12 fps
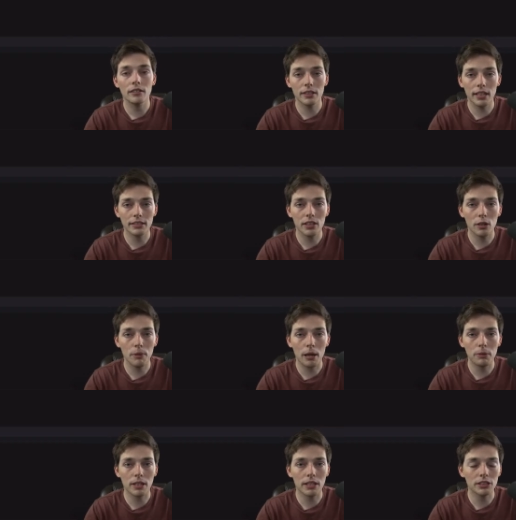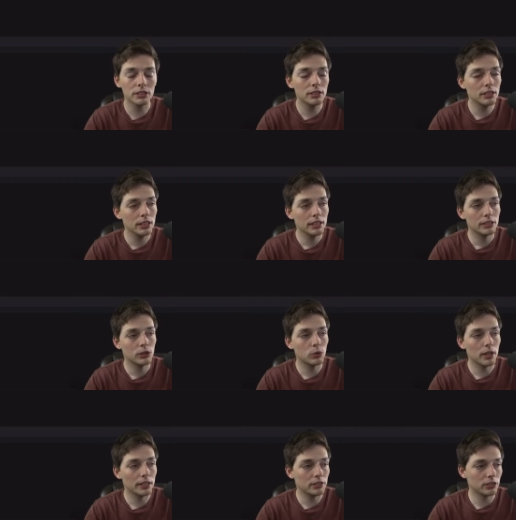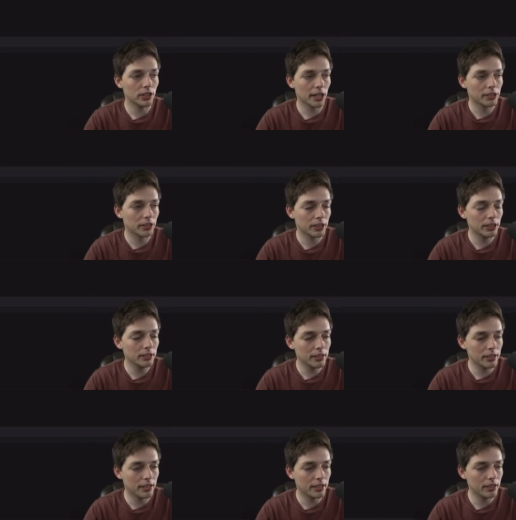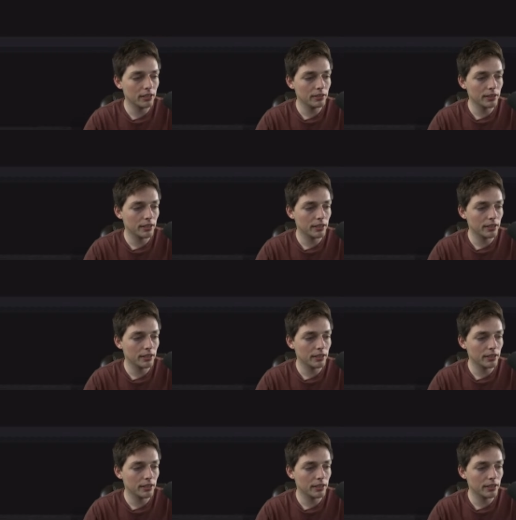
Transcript: desktop application to a directory, then